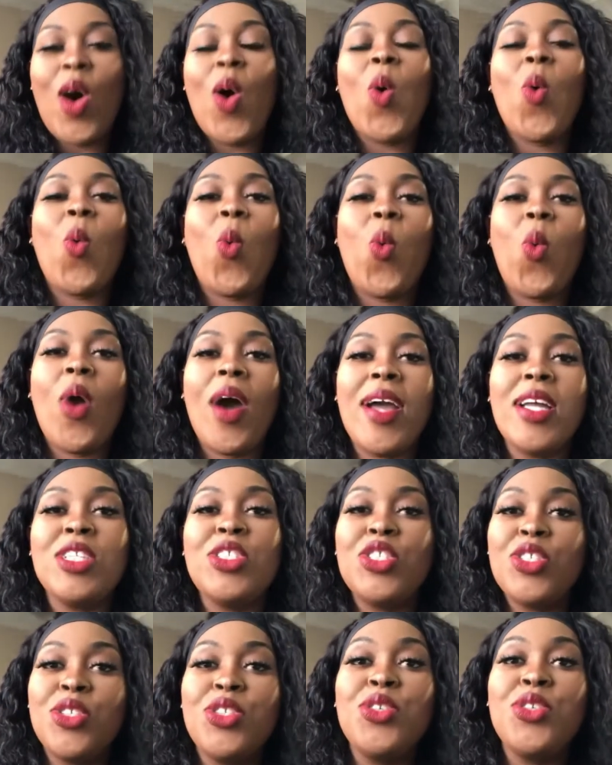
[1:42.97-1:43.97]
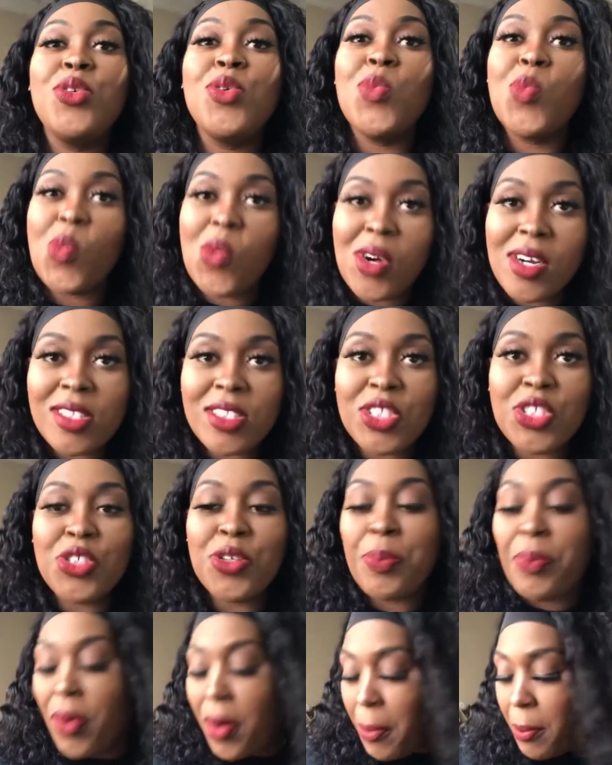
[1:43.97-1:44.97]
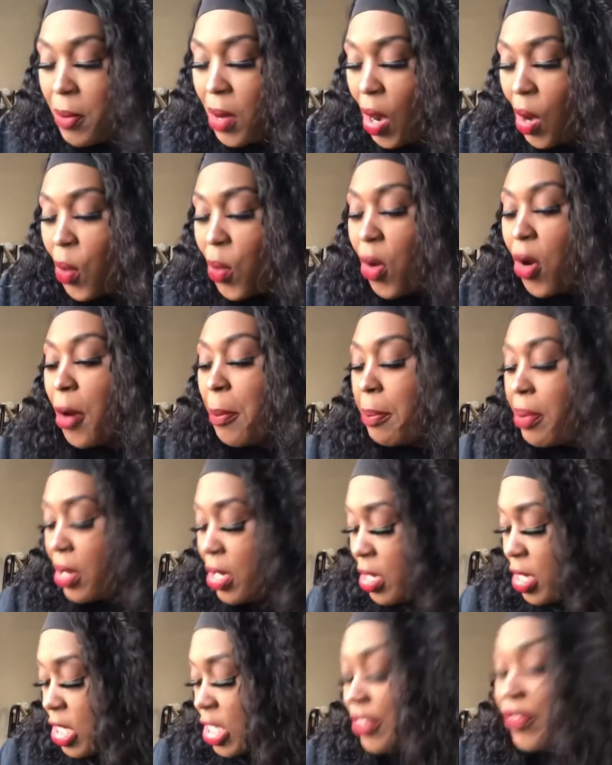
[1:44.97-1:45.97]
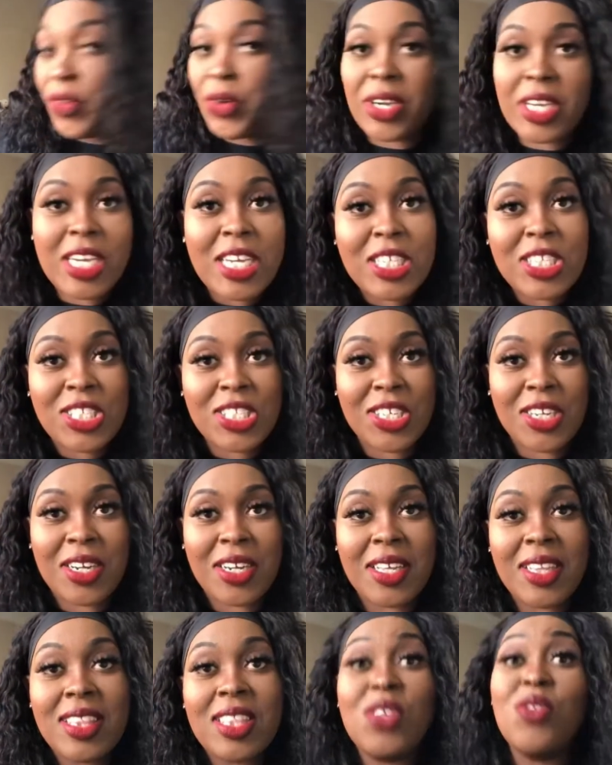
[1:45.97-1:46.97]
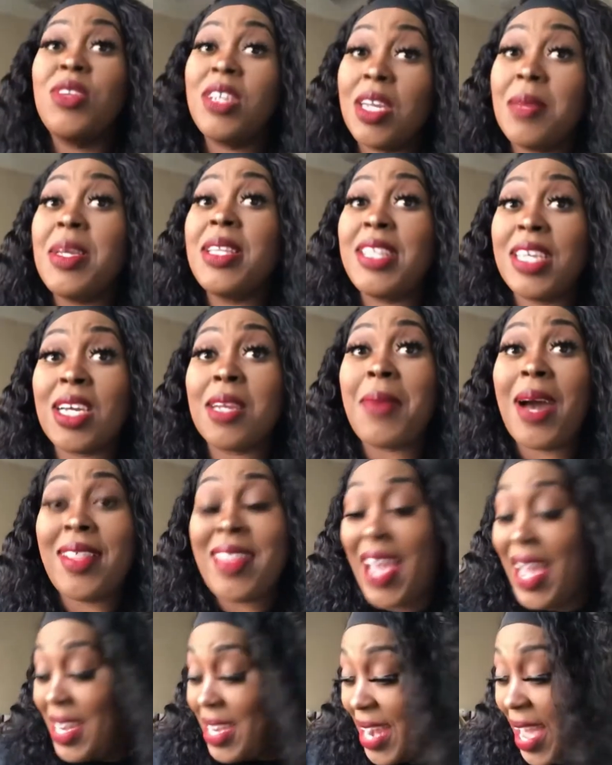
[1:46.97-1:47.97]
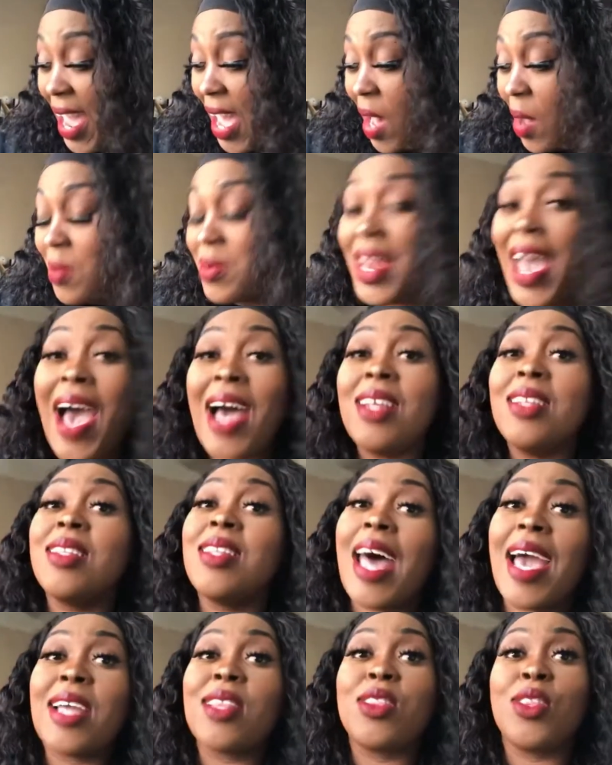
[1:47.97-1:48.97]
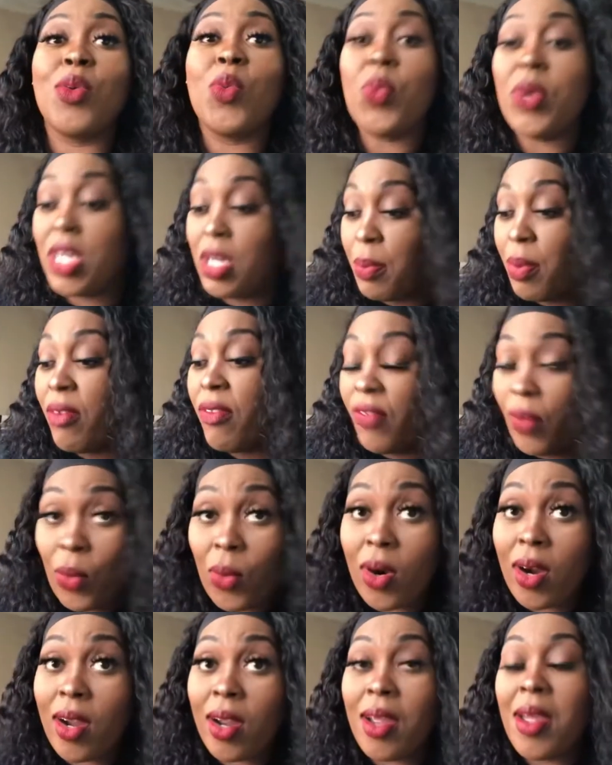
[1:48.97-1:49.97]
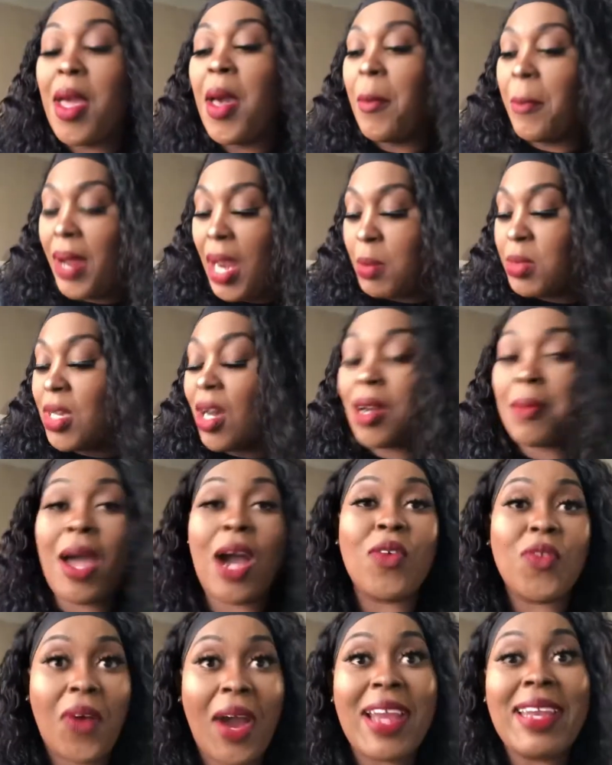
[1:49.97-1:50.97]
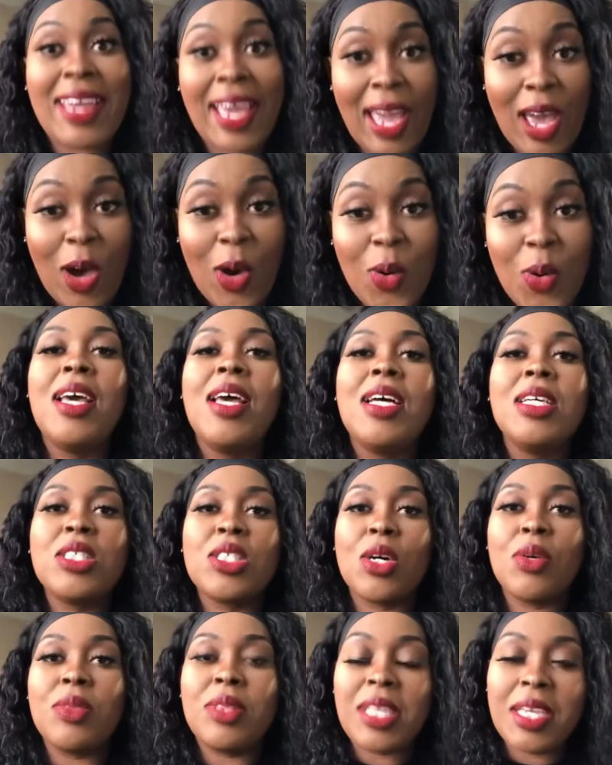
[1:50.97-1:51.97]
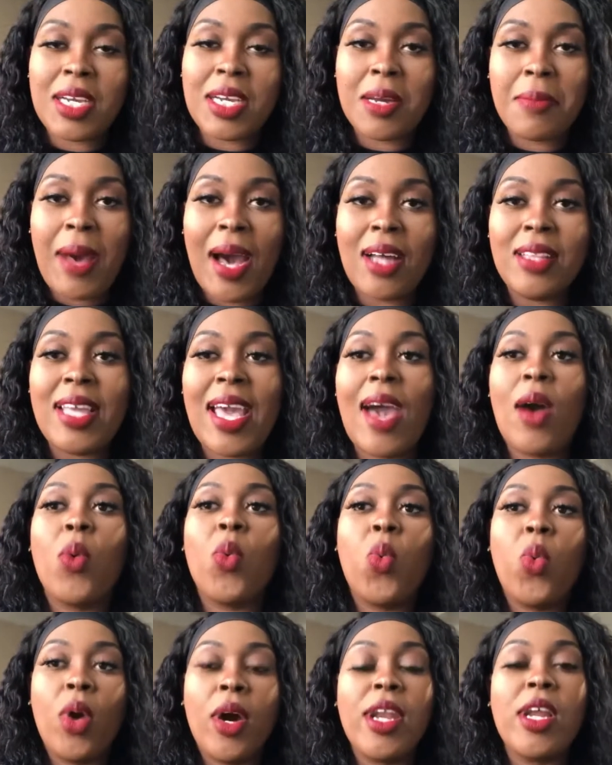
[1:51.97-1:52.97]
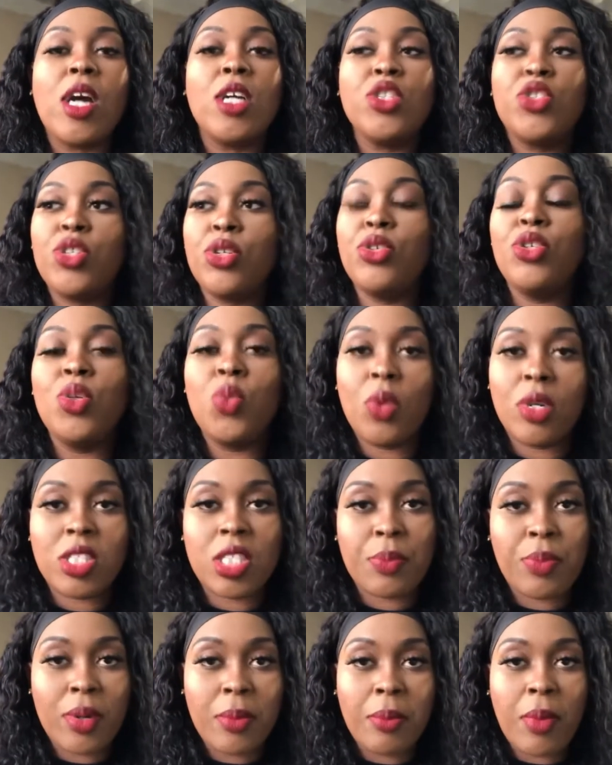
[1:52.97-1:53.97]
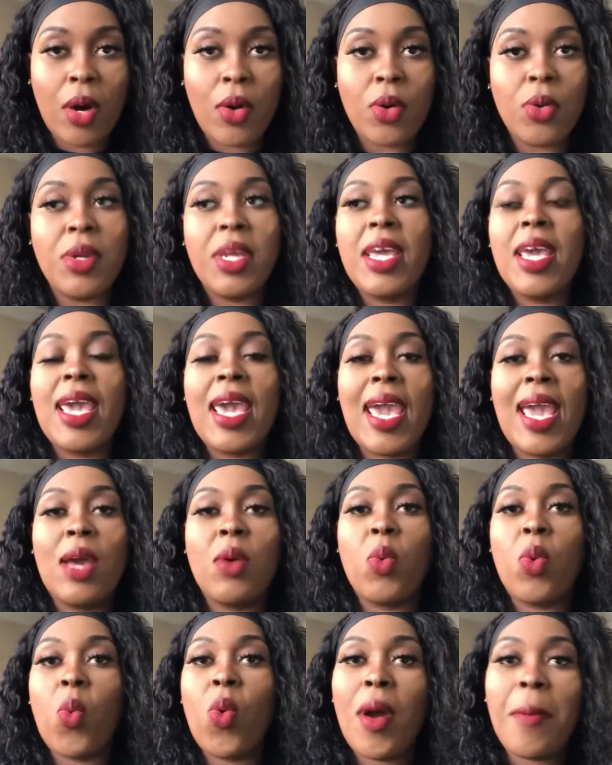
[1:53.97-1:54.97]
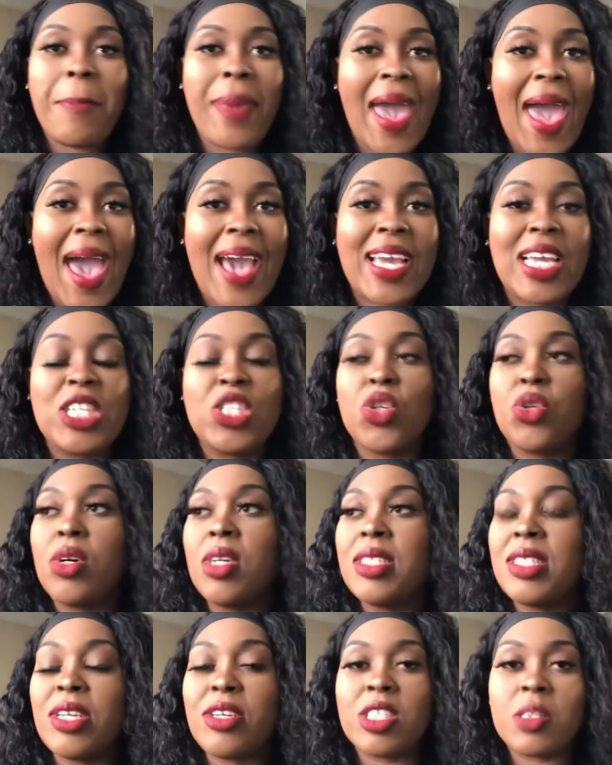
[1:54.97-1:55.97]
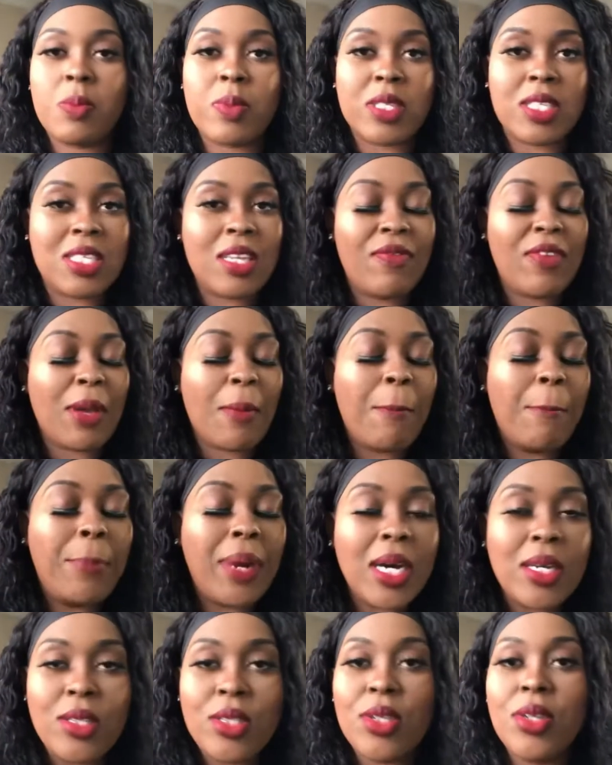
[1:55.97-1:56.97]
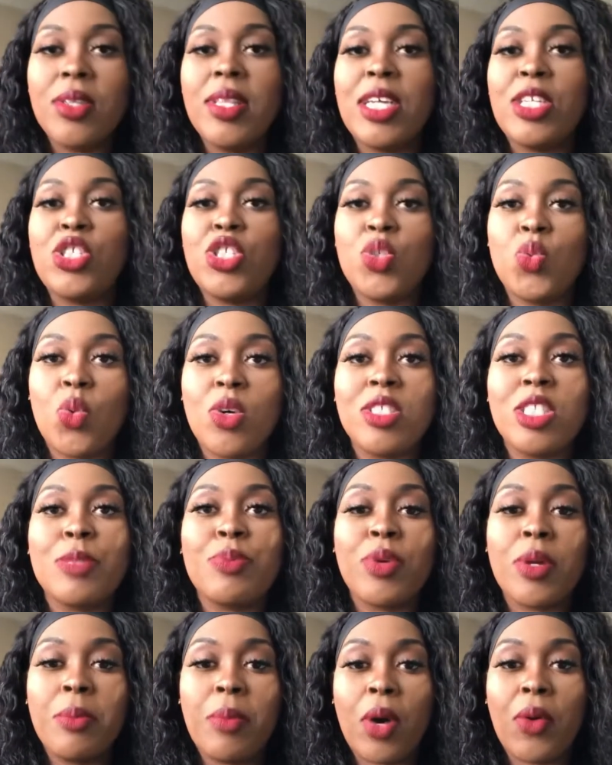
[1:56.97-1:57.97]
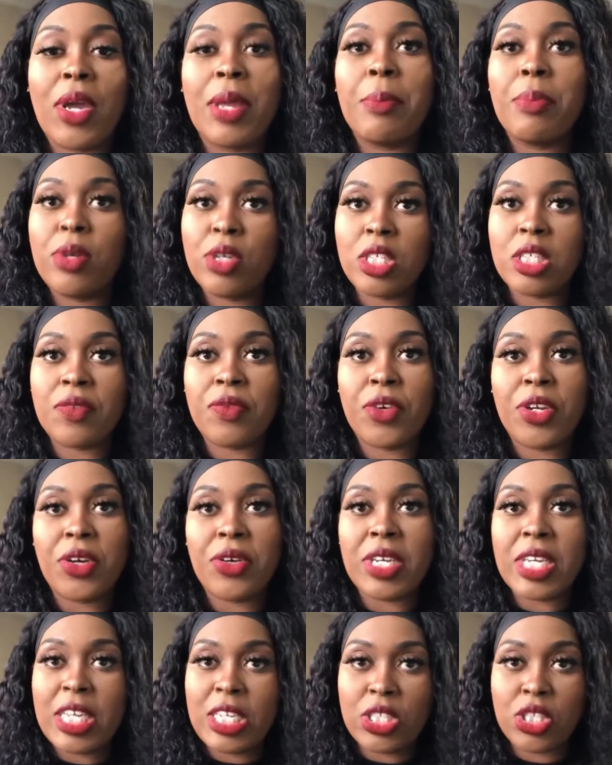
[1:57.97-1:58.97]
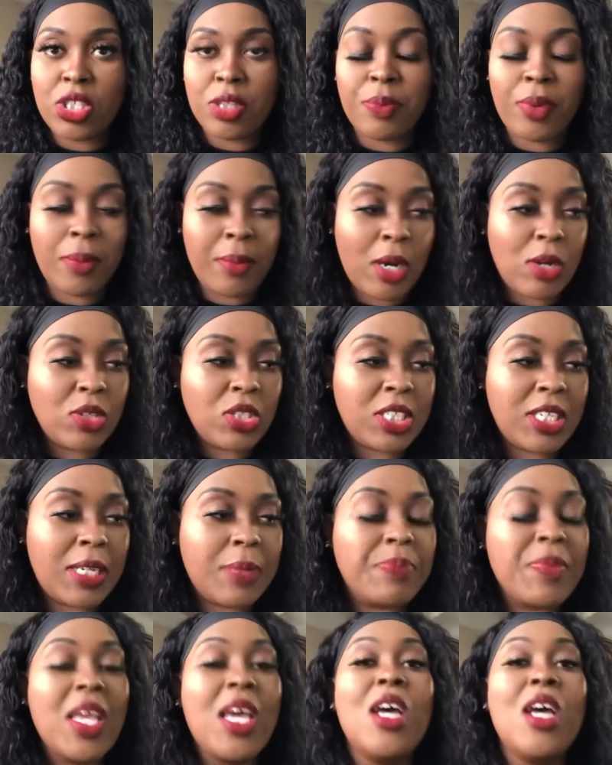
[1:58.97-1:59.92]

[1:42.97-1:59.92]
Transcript: What do you want to promote or push for Easter? You need to be thinking about that now, not like the week before, but I'm talking about right now. So think about that. What do you want to promote, and what package, or is there a specific bundle that you want to promote and push for your Easter promotion?